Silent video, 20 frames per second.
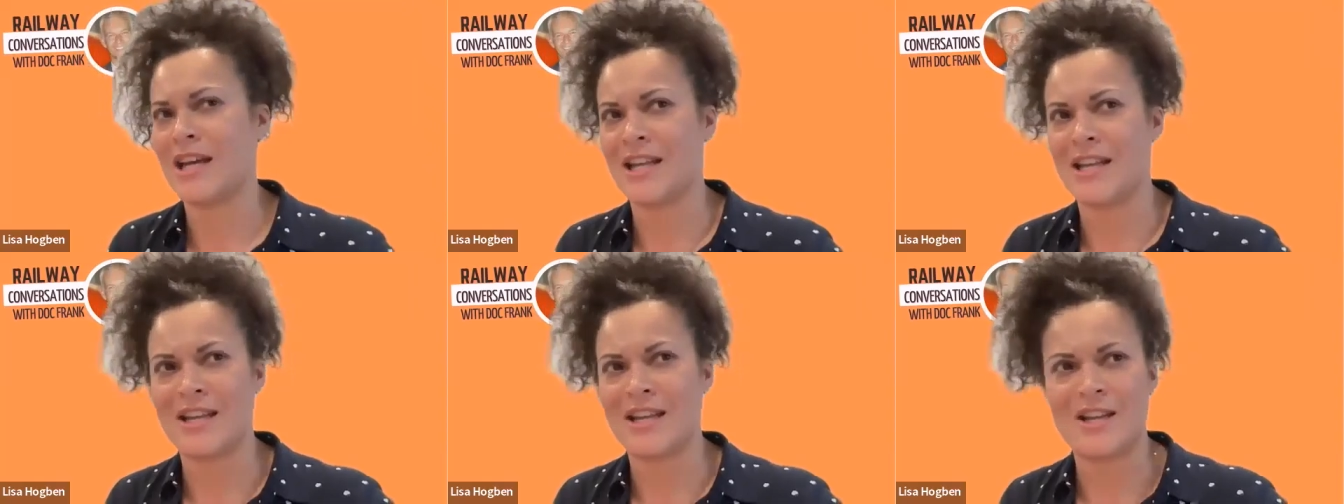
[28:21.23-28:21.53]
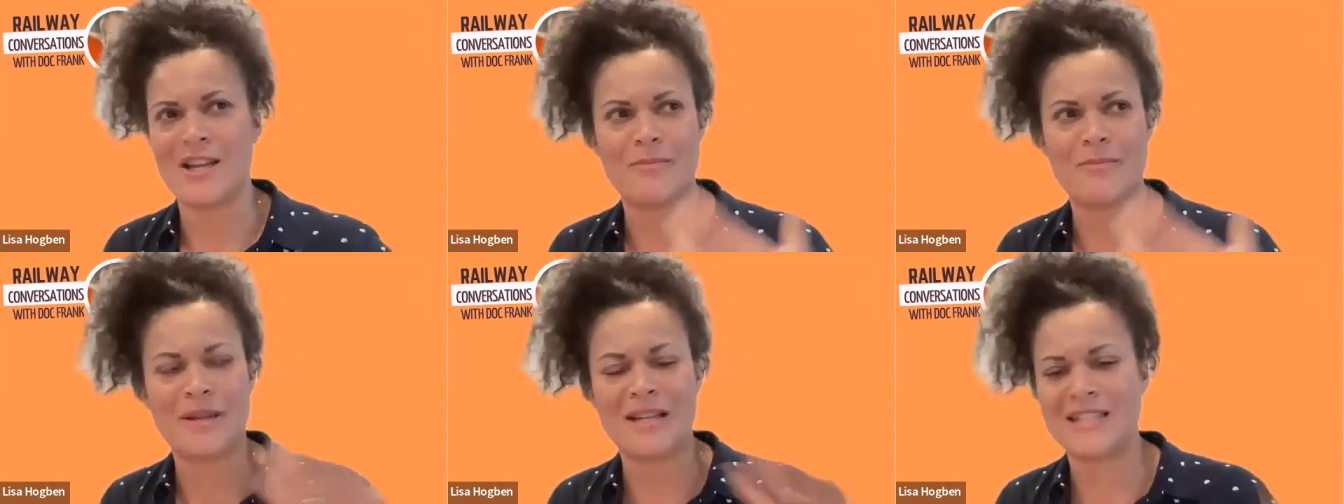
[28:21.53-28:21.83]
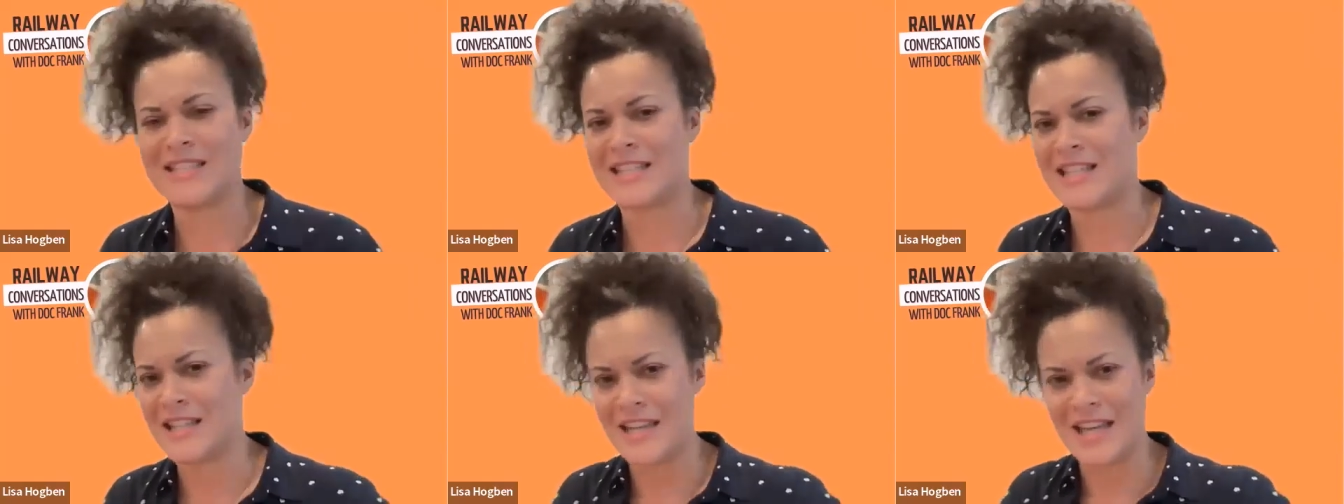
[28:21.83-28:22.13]
an
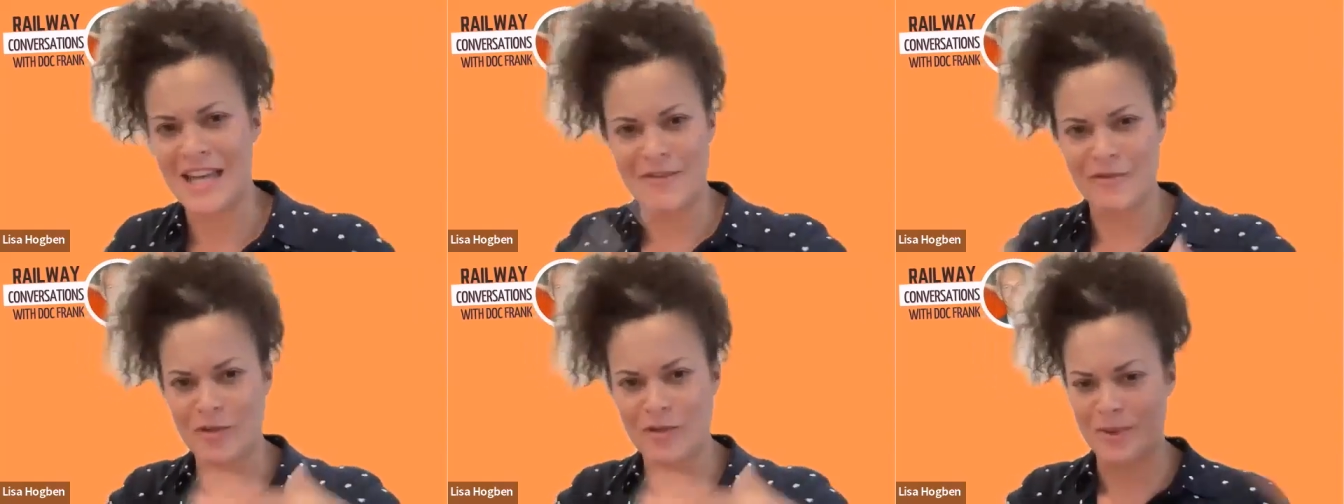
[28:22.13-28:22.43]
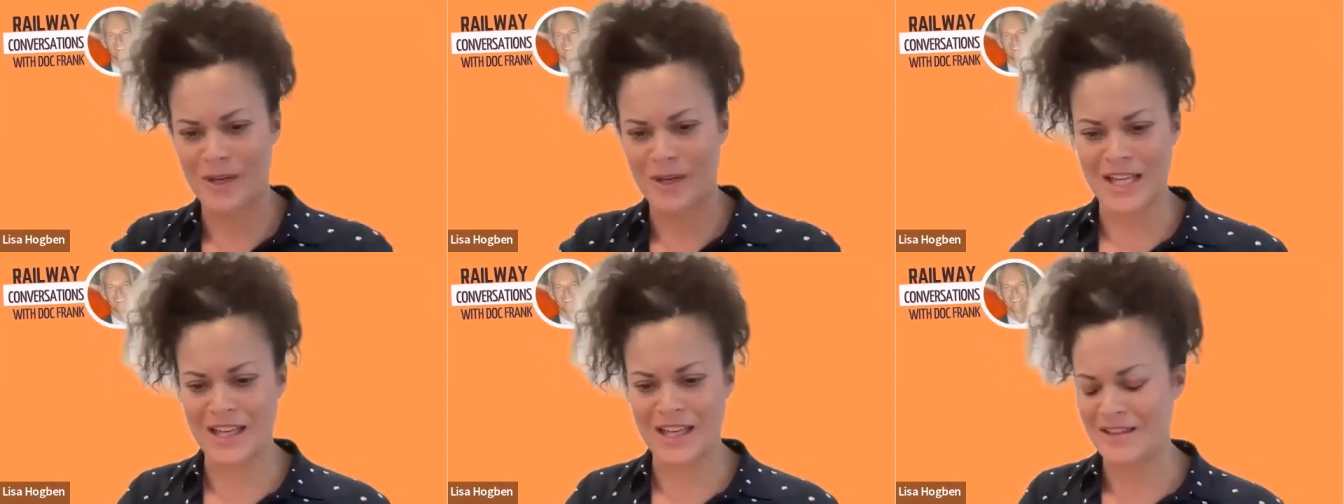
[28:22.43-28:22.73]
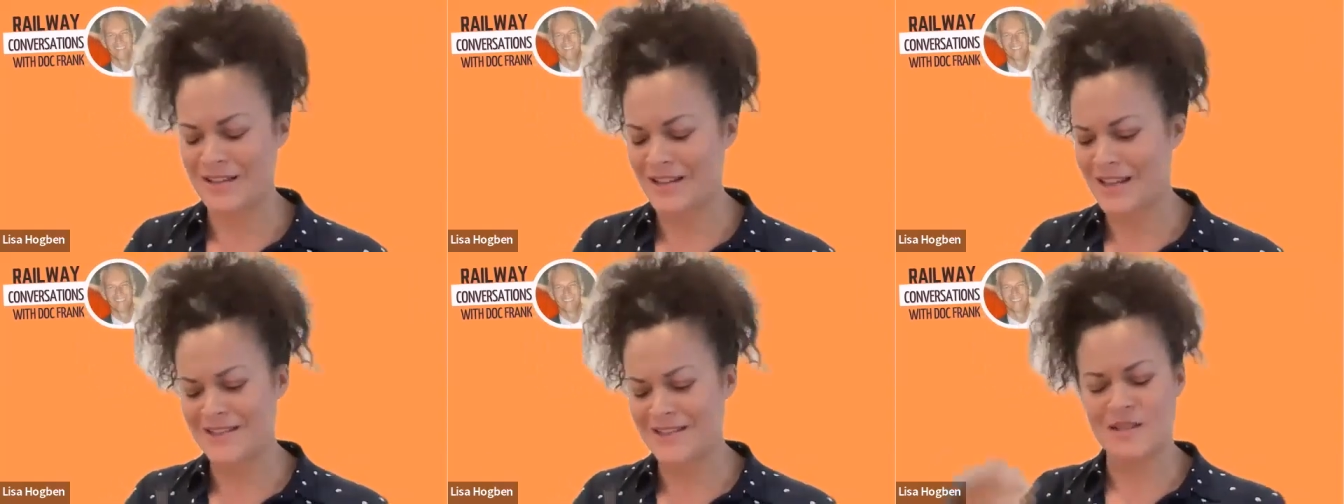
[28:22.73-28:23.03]
ability that everybody
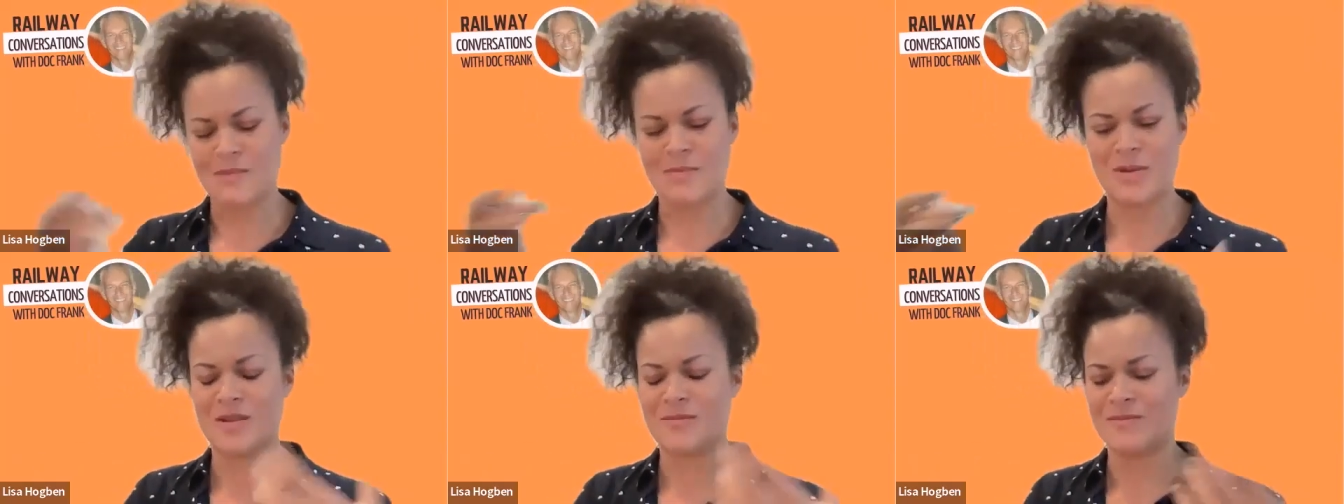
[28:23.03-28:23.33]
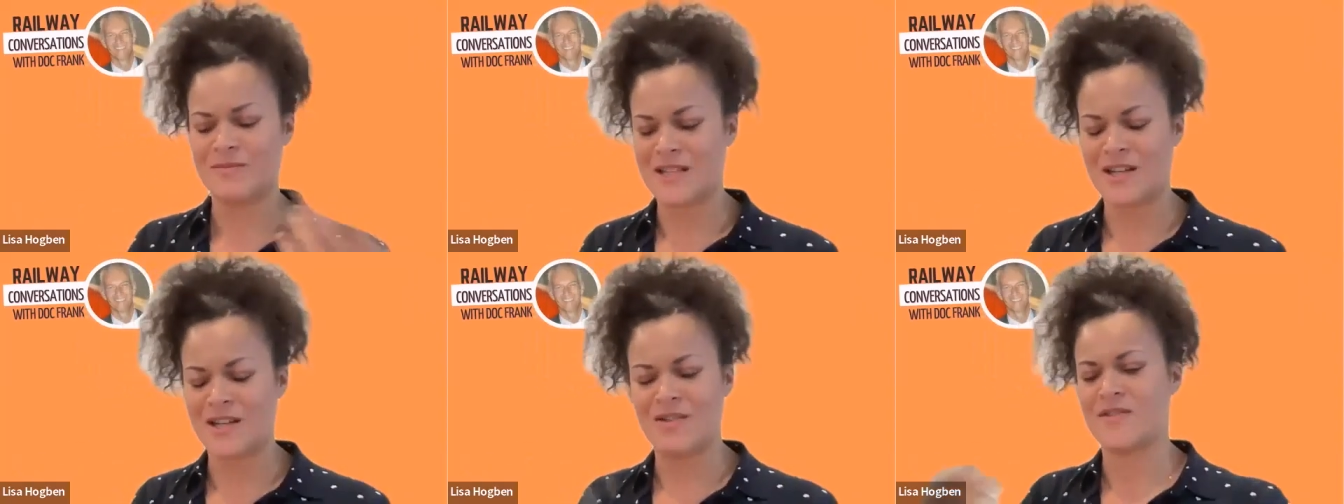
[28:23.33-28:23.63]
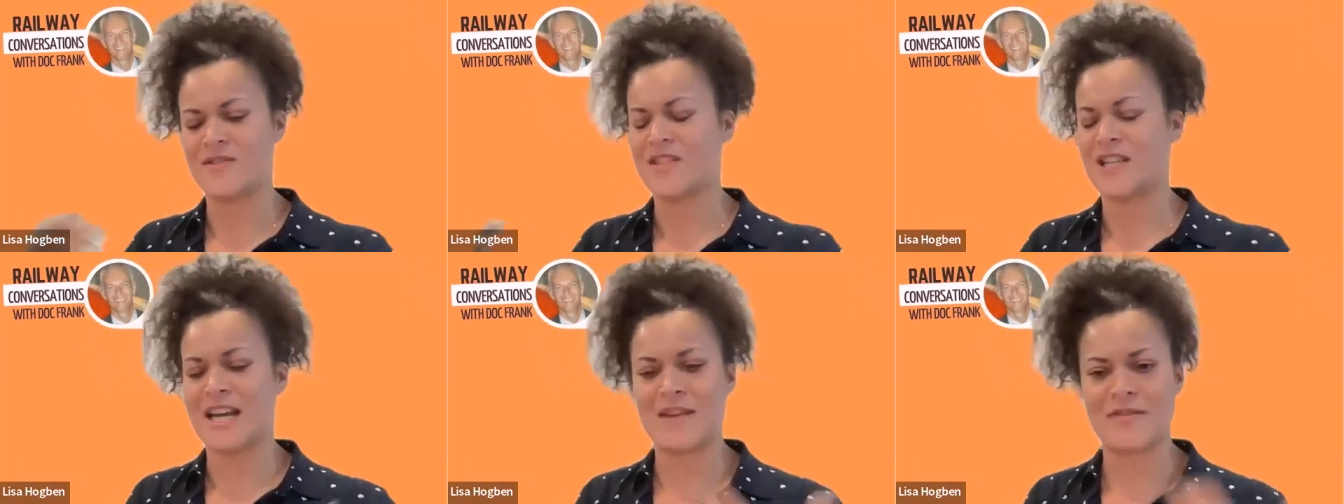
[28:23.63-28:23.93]
gets to be
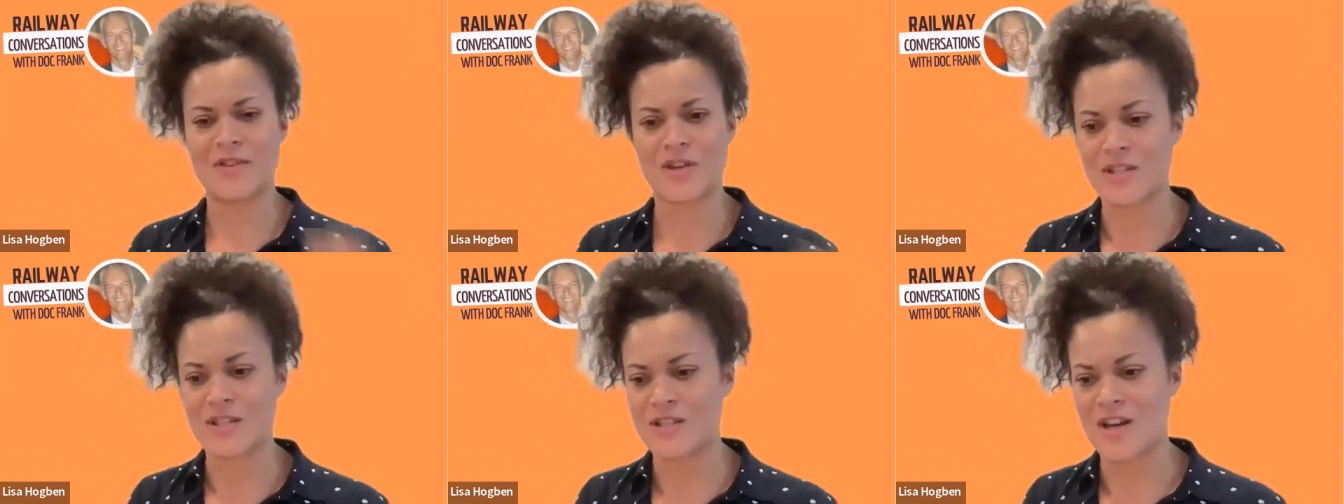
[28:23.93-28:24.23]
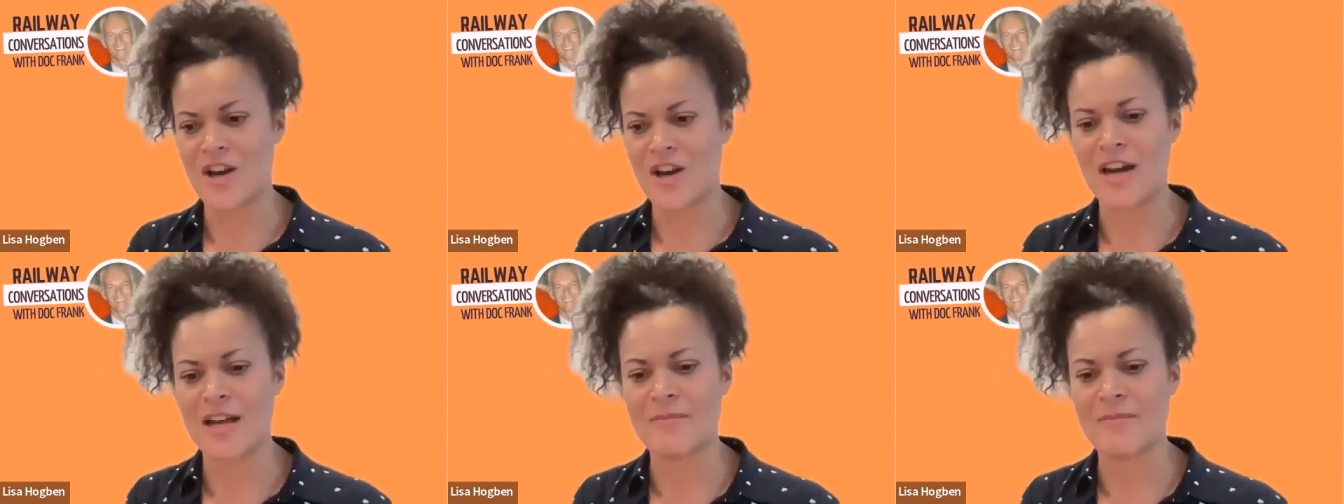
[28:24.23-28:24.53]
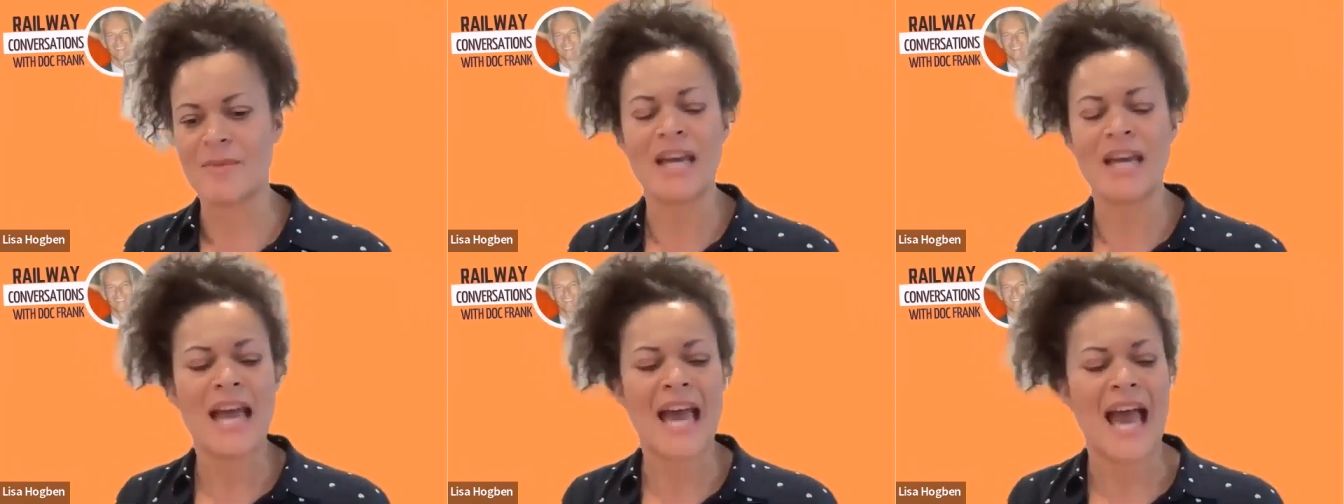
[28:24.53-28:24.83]
themselves and have a good
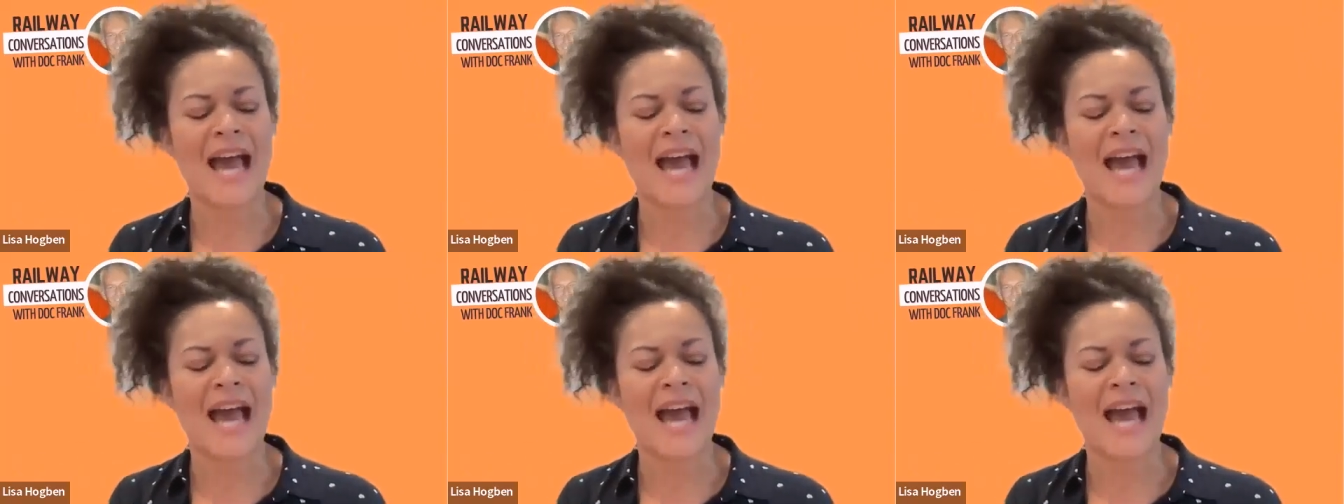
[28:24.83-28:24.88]
time,